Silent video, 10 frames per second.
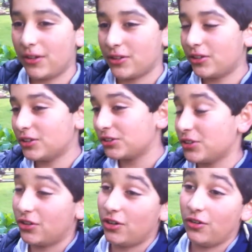
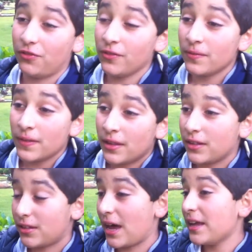because of
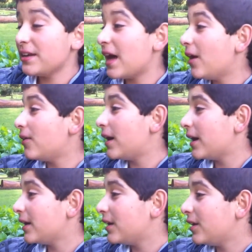I now
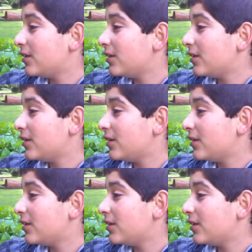I